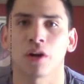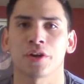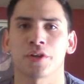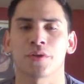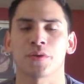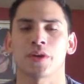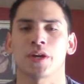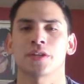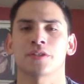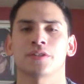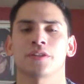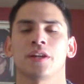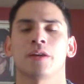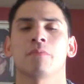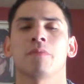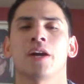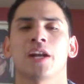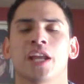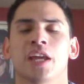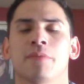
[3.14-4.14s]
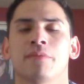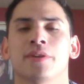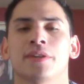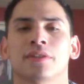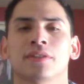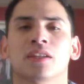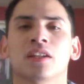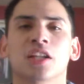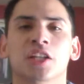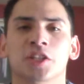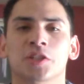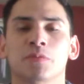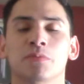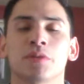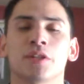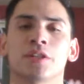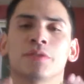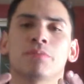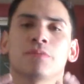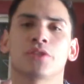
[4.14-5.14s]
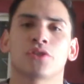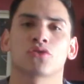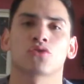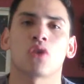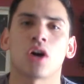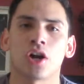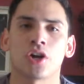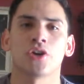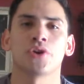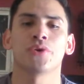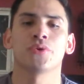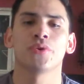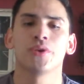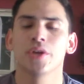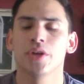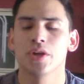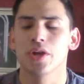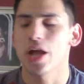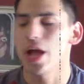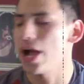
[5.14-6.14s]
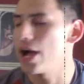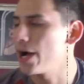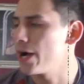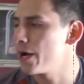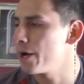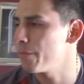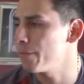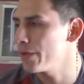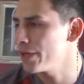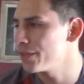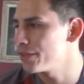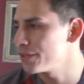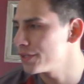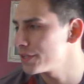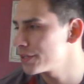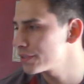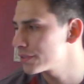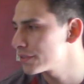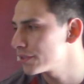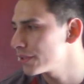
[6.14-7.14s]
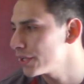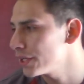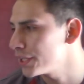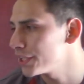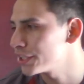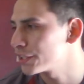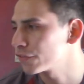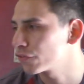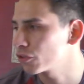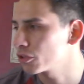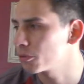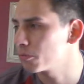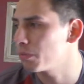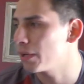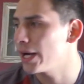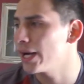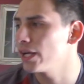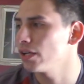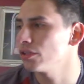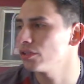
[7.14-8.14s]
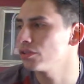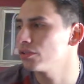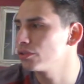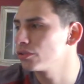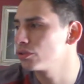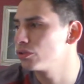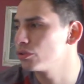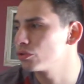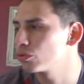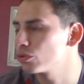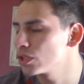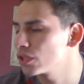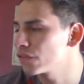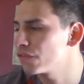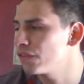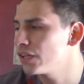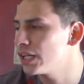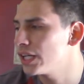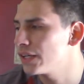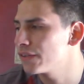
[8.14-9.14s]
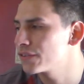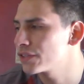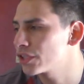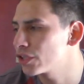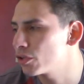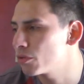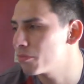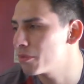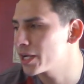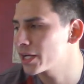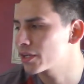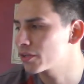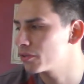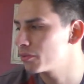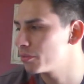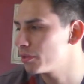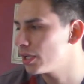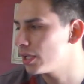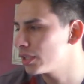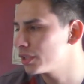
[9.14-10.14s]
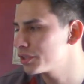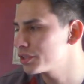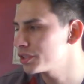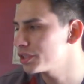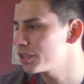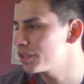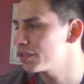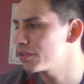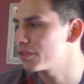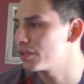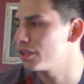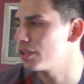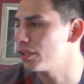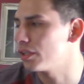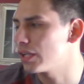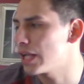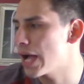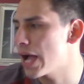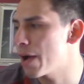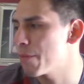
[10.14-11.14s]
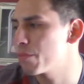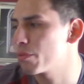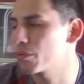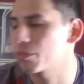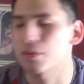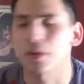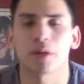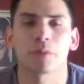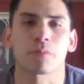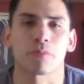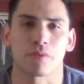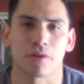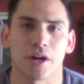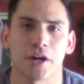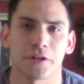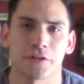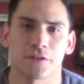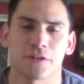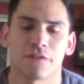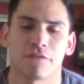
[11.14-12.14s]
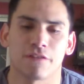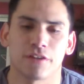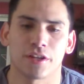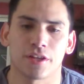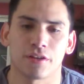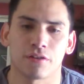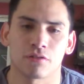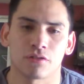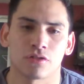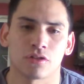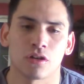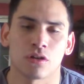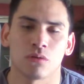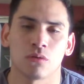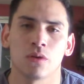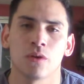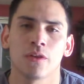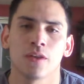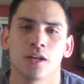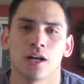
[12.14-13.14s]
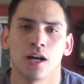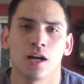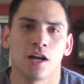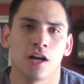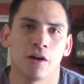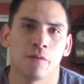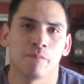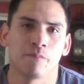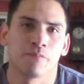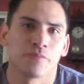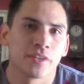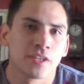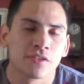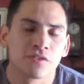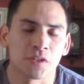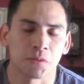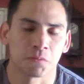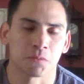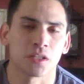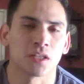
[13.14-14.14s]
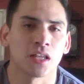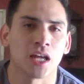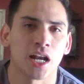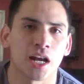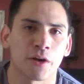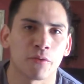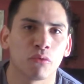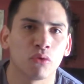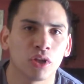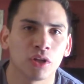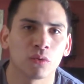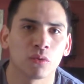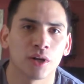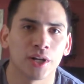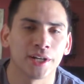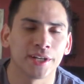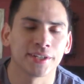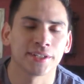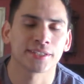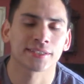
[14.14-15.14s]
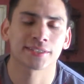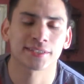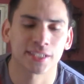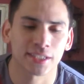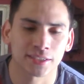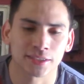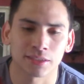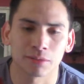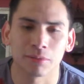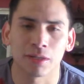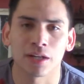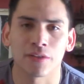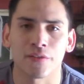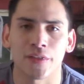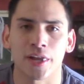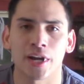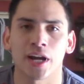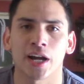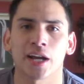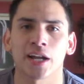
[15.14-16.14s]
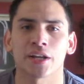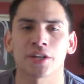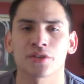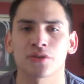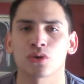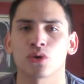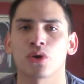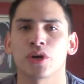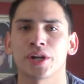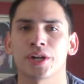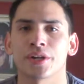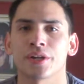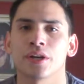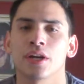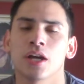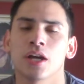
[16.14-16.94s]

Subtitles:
you guys today? My name is Klismann Medrano, and this is for BIO225 Microbiology, the lab preparation video. So something that I really wanted to discuss about that I enjoyed